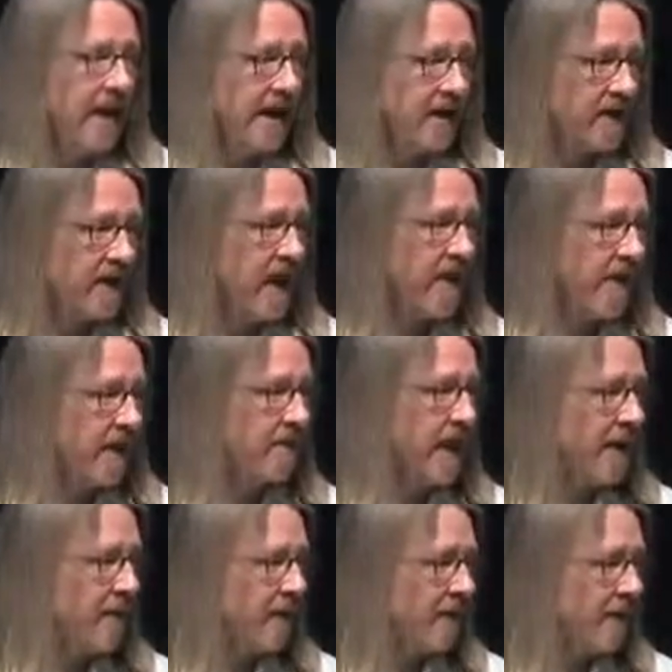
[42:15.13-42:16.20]
excited
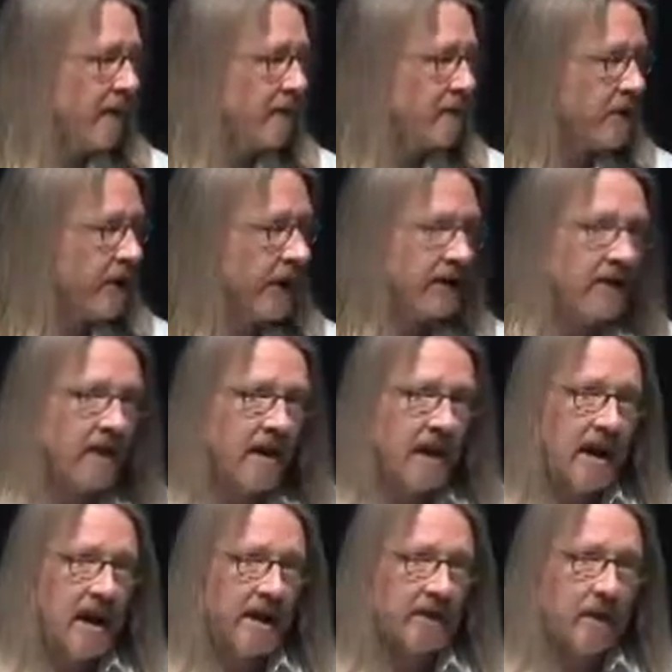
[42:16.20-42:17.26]
about the subject
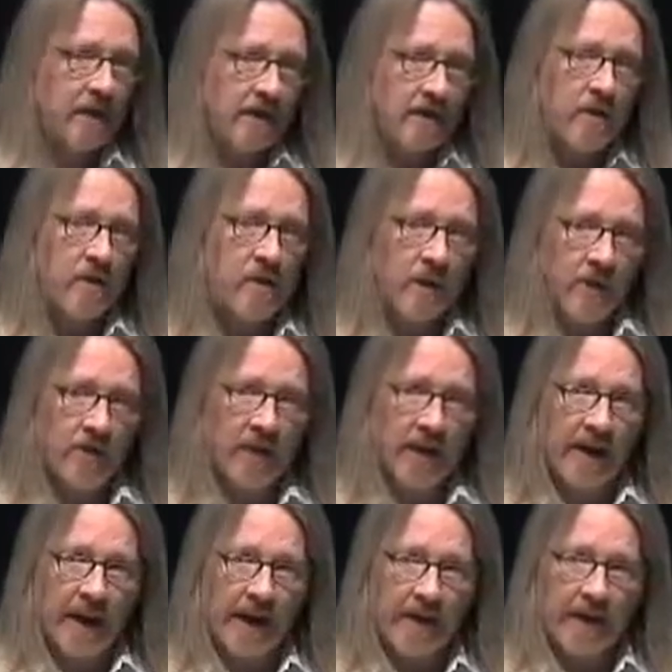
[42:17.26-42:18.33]
so that you start
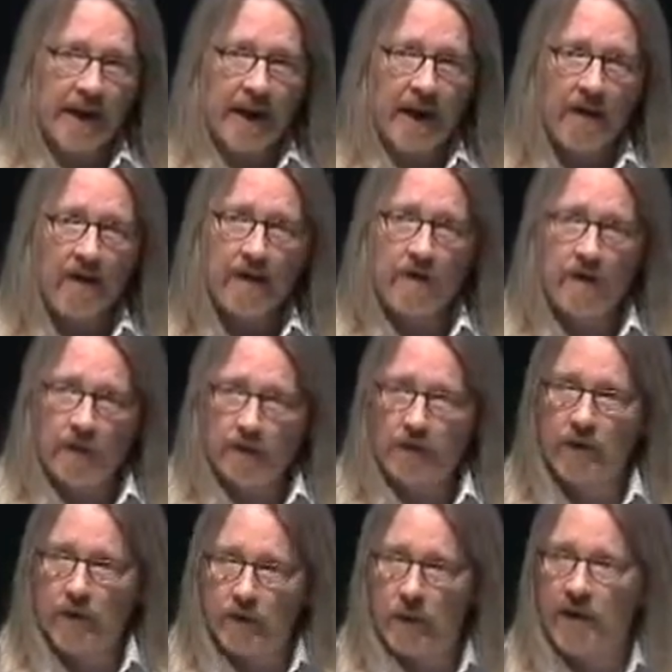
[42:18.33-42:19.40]
thinking about how
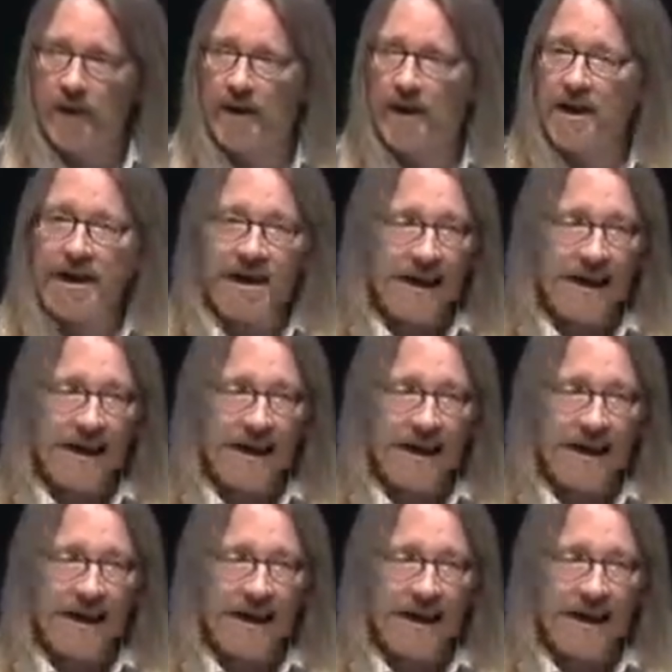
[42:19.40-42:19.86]
you could